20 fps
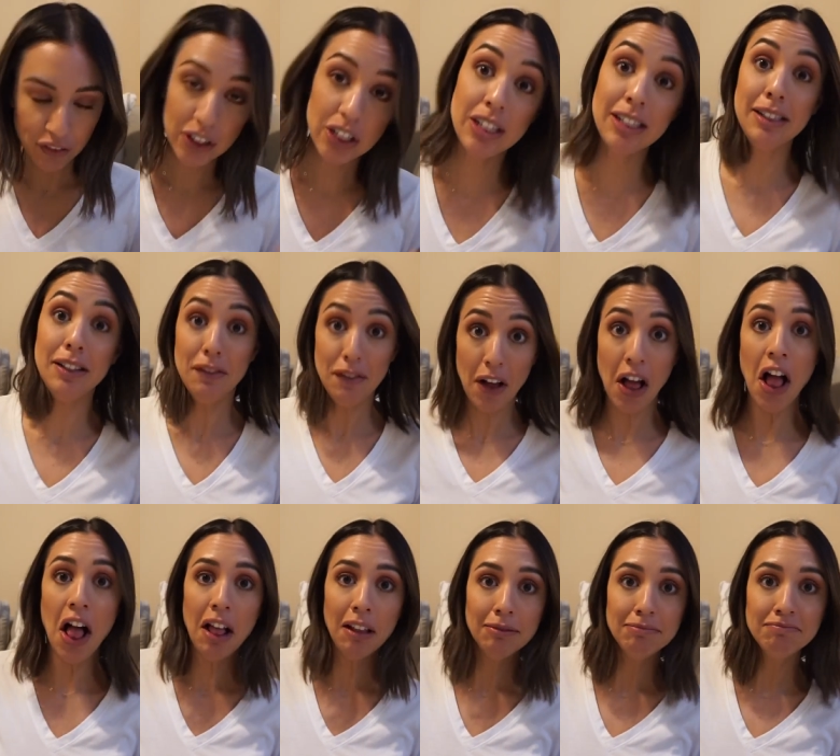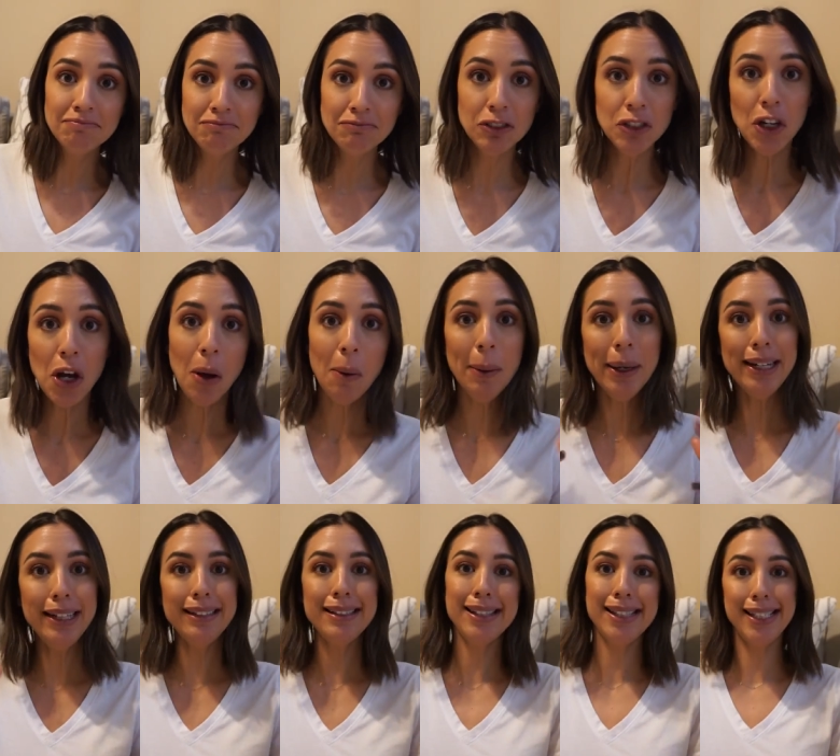First of all, no one
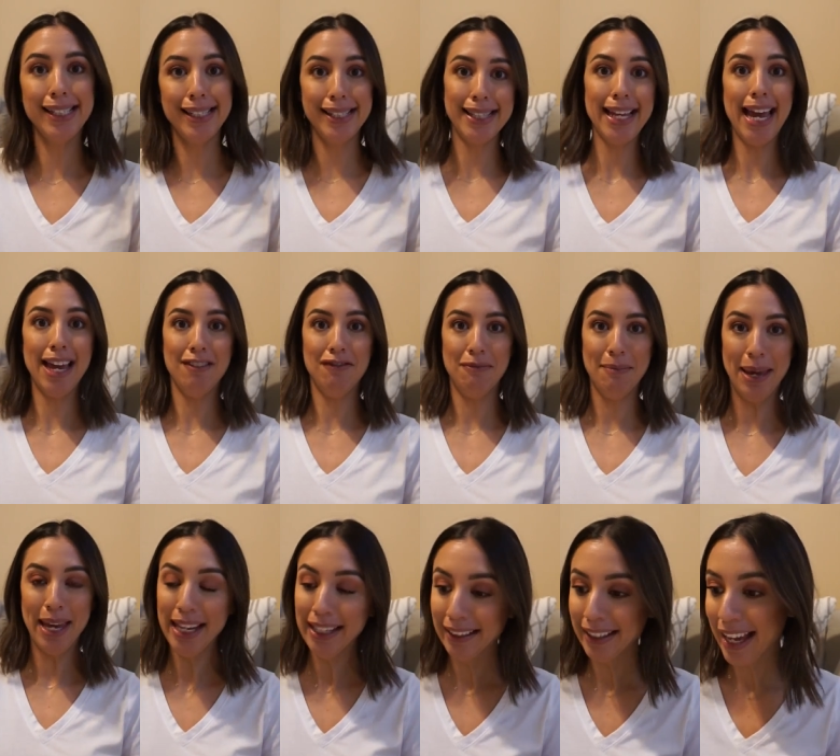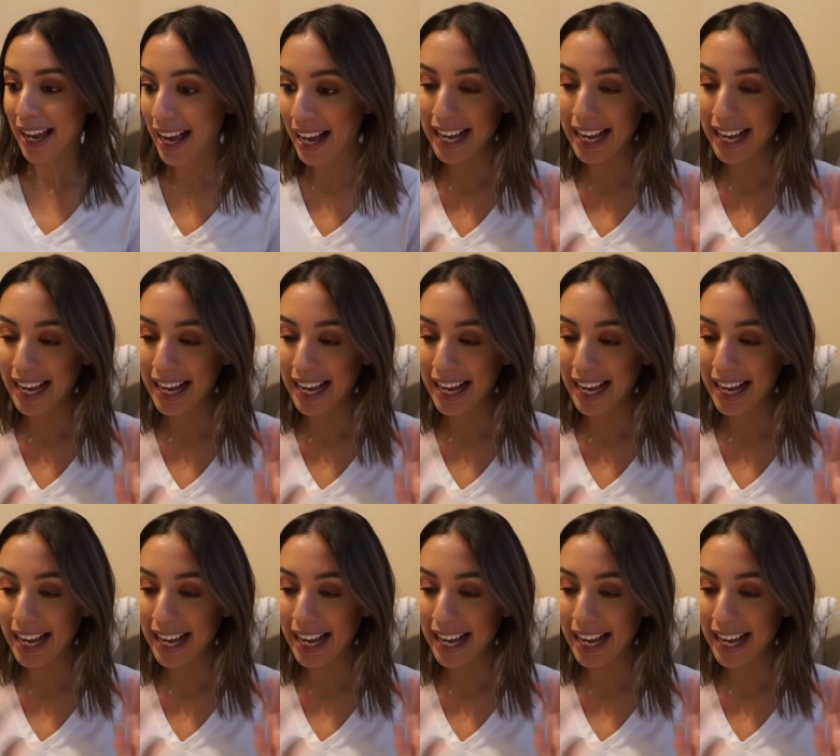needs to save me.